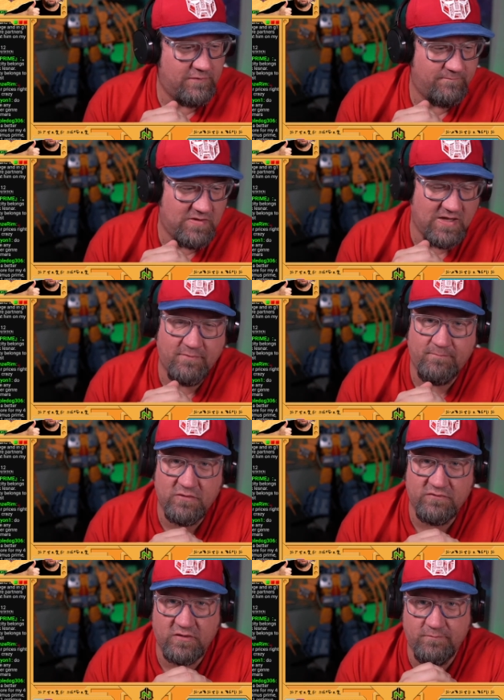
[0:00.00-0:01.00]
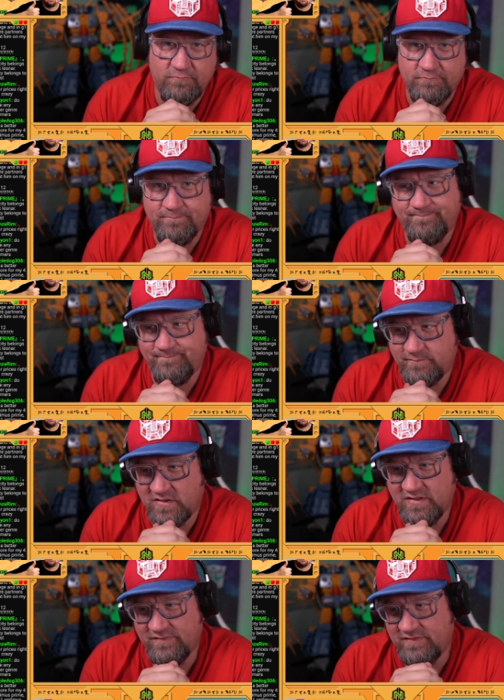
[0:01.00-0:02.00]
yeah, it was good.
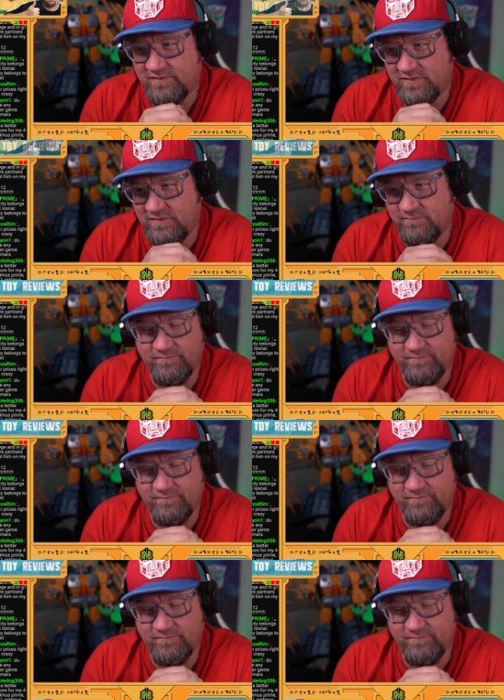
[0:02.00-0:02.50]
It's good.